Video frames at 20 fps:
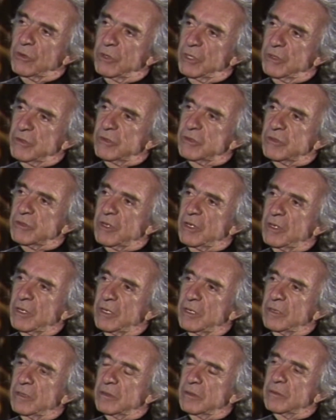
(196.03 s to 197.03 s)
has
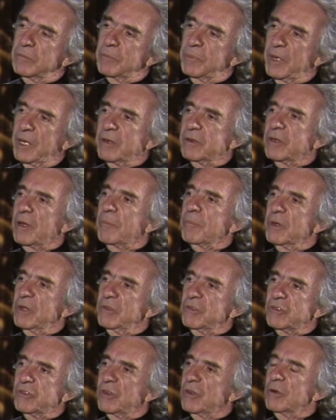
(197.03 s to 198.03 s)
picked up
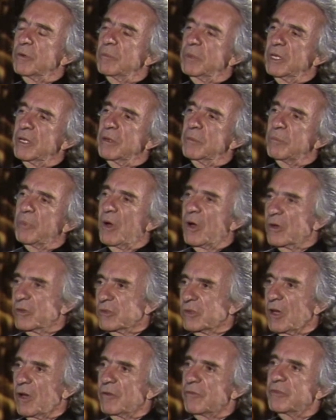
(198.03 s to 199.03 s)
considerably in
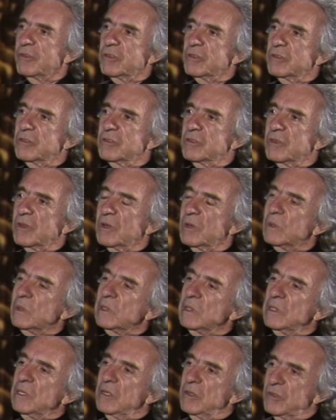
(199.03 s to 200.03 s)
box office
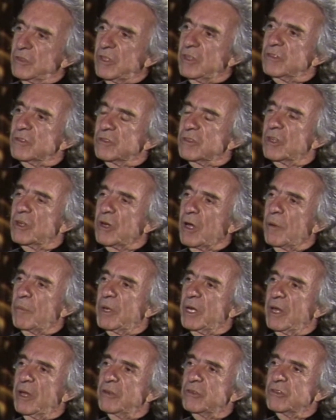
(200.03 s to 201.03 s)
since the
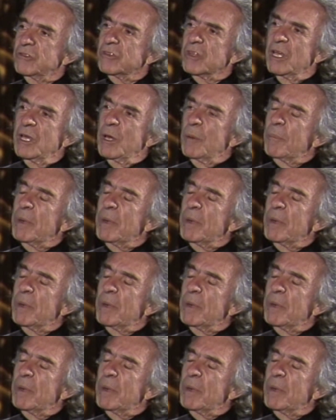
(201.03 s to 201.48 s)
nominations.